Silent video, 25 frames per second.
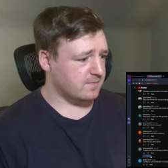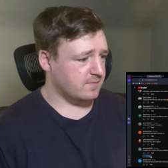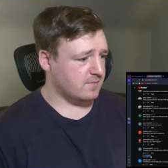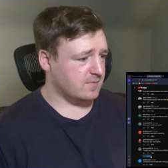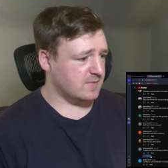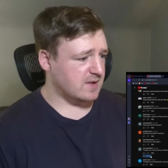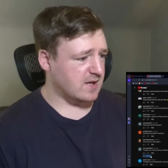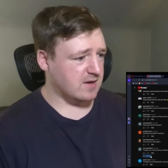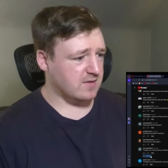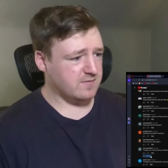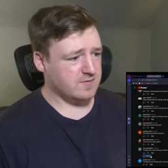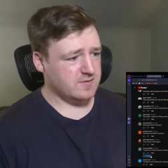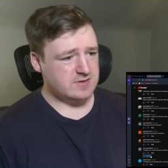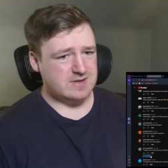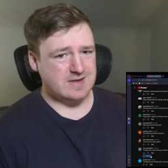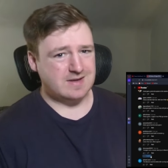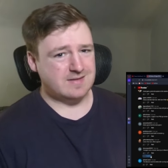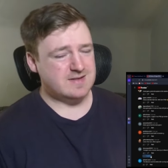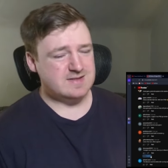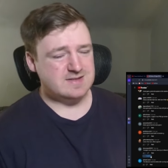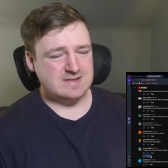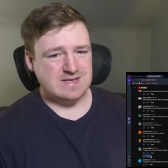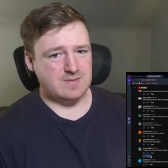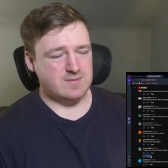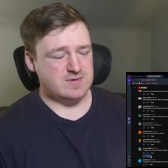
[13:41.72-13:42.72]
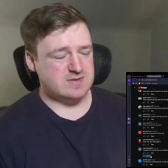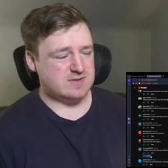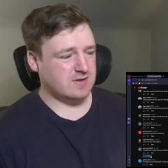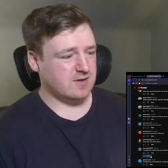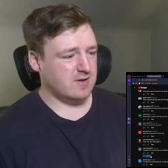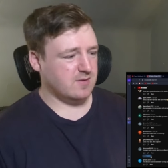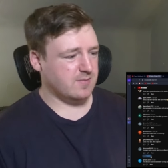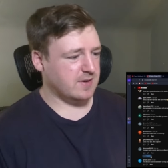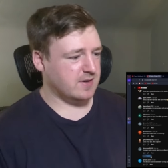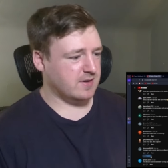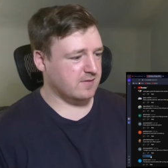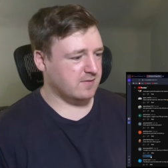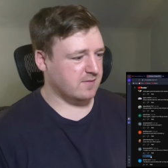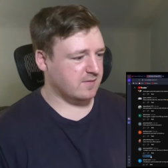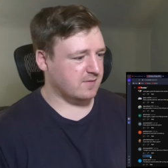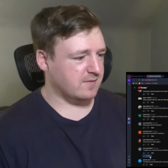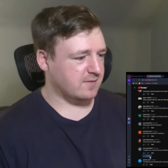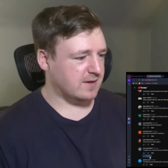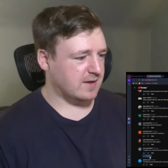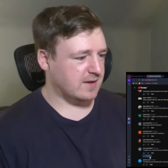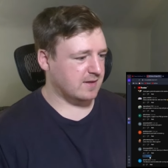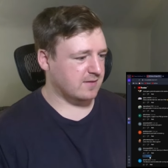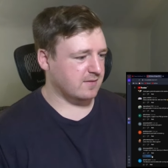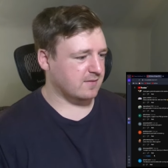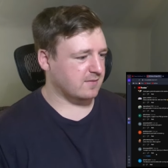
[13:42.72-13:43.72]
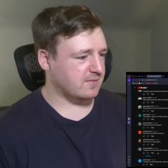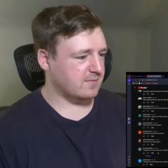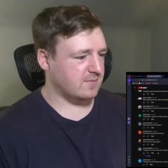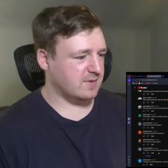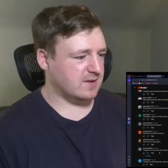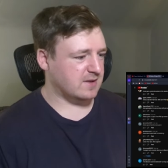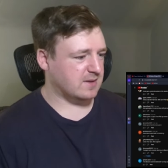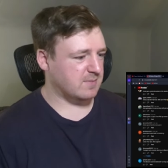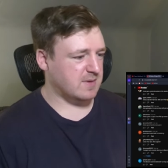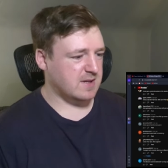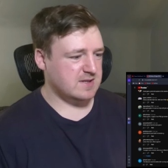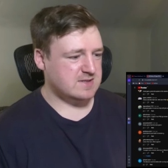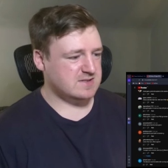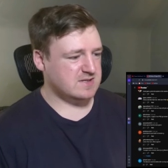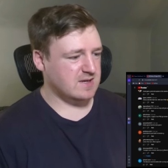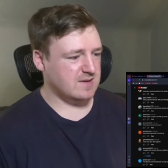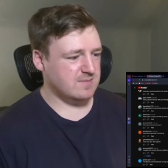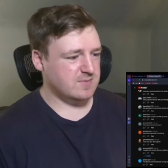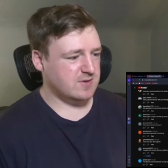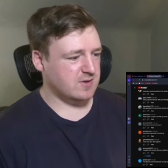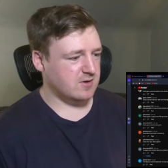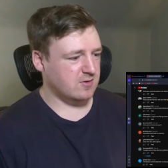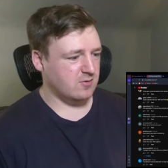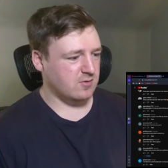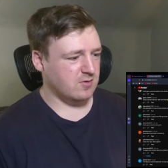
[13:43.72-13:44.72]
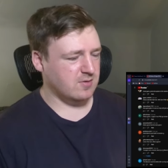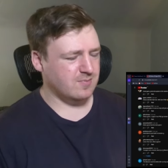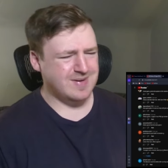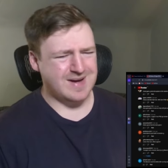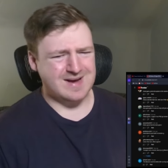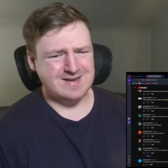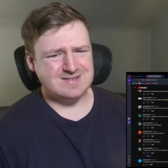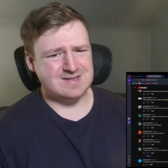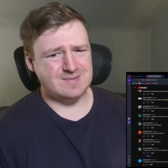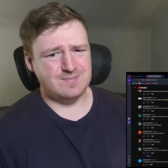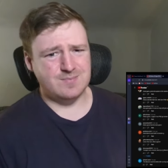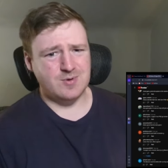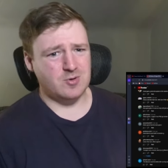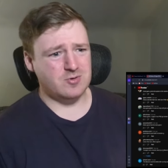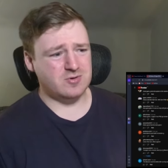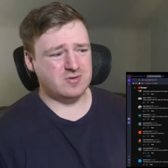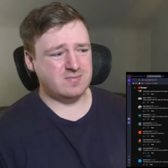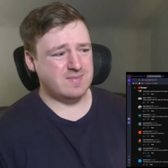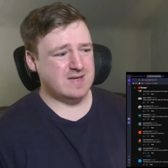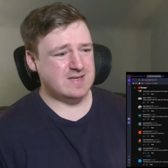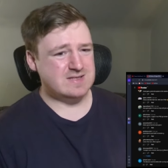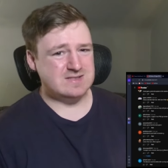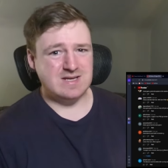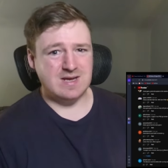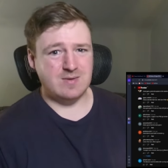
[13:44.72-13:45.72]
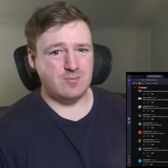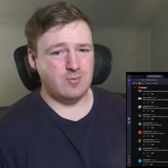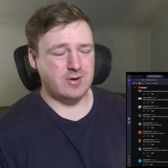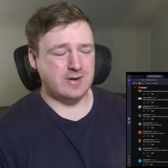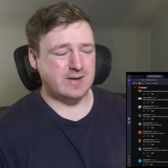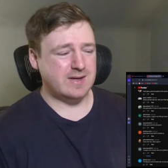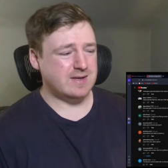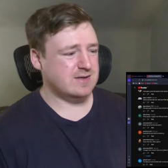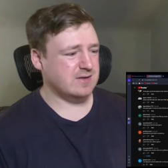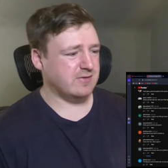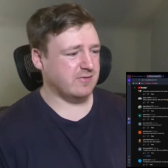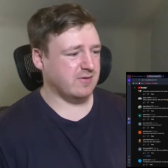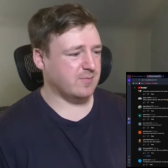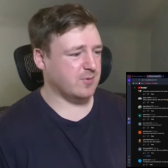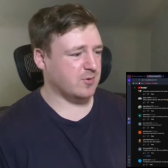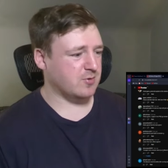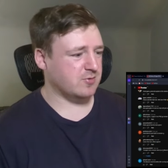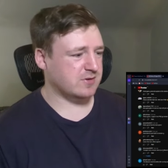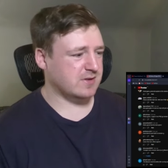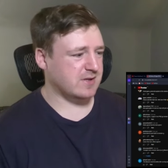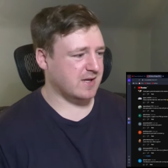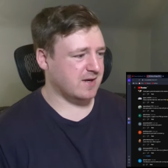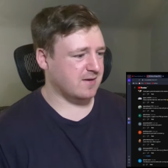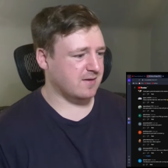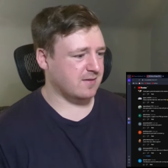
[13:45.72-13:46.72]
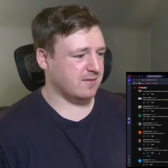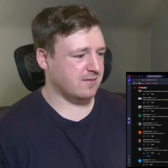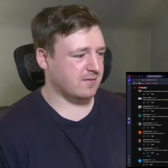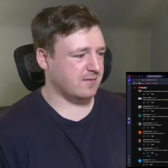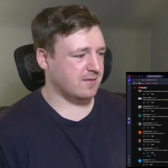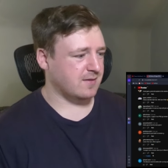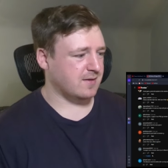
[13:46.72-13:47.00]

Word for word: This game is a lot better than the men's game 2, or actually both men's game 1 and 2 are both kind of